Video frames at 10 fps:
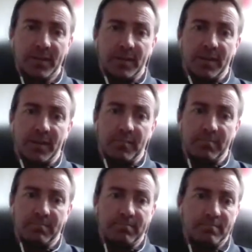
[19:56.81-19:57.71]

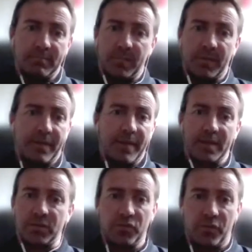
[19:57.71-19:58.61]
then
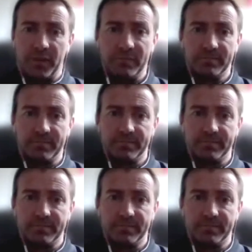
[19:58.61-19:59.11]
that's a good thing.